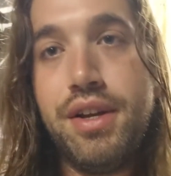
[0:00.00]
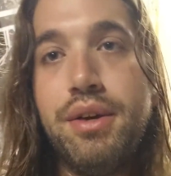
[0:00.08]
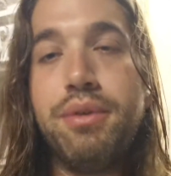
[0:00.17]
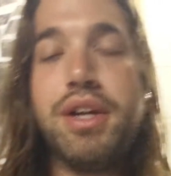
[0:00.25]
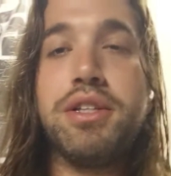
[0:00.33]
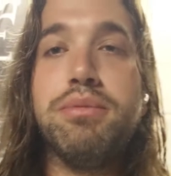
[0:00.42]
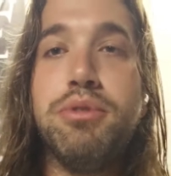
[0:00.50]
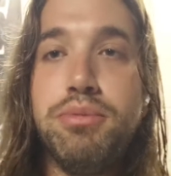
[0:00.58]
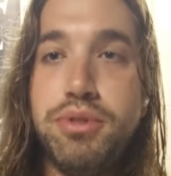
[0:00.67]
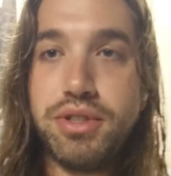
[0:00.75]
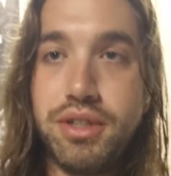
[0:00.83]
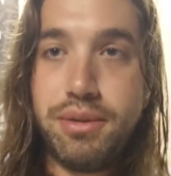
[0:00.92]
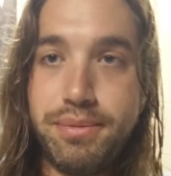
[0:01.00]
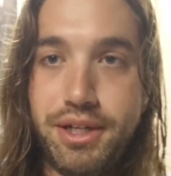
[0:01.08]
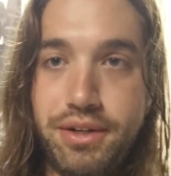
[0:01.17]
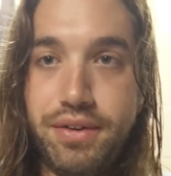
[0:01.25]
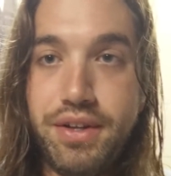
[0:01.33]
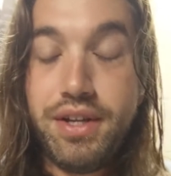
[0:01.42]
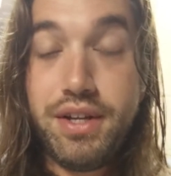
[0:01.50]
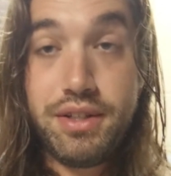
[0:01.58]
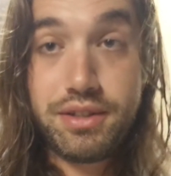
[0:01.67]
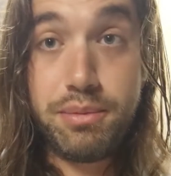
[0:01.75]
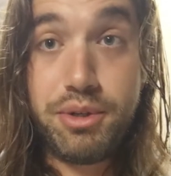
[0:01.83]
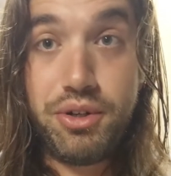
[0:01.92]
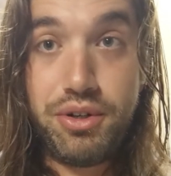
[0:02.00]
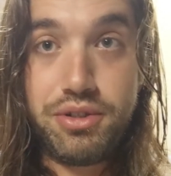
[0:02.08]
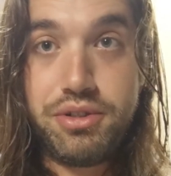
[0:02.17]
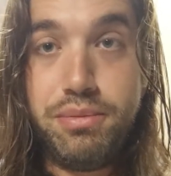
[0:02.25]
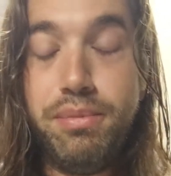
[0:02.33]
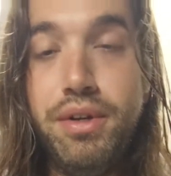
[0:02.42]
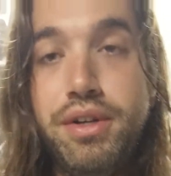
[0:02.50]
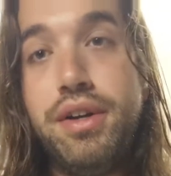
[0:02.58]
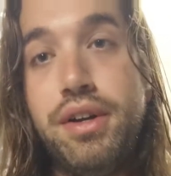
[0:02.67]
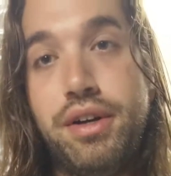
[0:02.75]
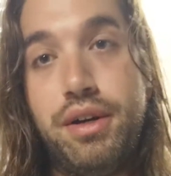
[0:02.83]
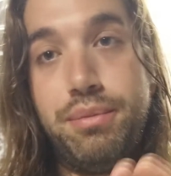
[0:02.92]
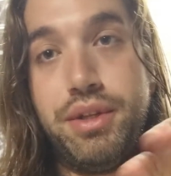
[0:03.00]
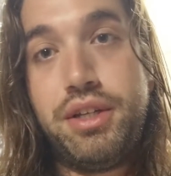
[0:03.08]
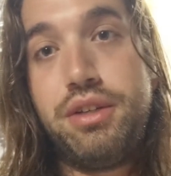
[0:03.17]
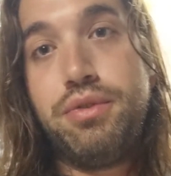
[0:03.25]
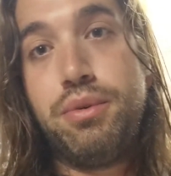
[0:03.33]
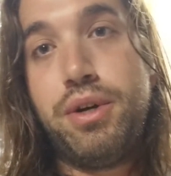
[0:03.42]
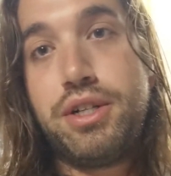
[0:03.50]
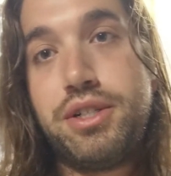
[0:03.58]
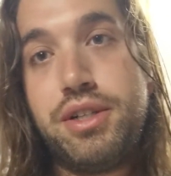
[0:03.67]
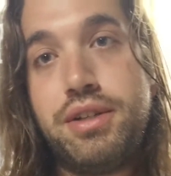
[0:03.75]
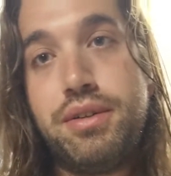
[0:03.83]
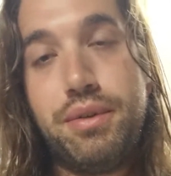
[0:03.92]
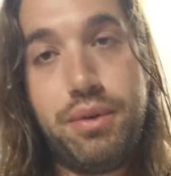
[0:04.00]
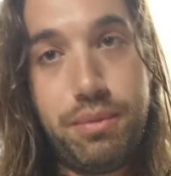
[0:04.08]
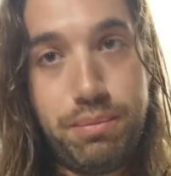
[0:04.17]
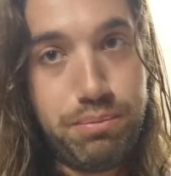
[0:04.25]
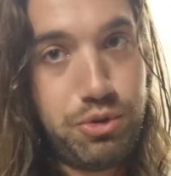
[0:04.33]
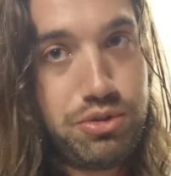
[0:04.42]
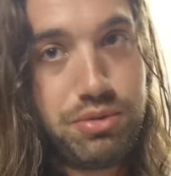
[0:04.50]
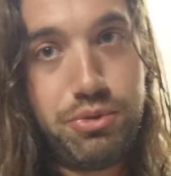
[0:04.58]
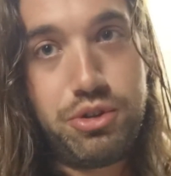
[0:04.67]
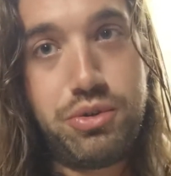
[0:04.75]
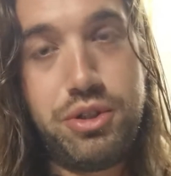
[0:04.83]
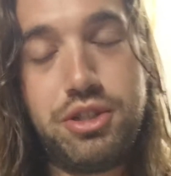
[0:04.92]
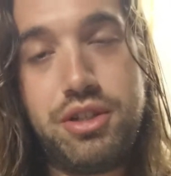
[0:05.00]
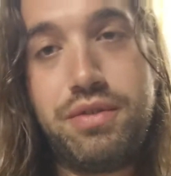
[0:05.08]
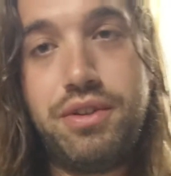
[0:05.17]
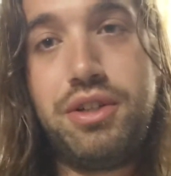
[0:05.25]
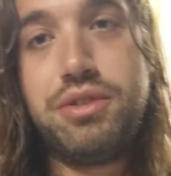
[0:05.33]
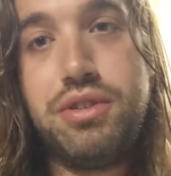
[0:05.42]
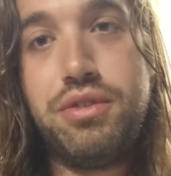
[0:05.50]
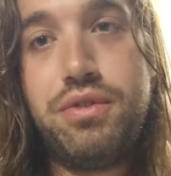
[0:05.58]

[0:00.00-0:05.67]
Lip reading: We got some new music coming out. It's going to be awesome. Thank you for watching. I'll do some more Toy Talk videos in the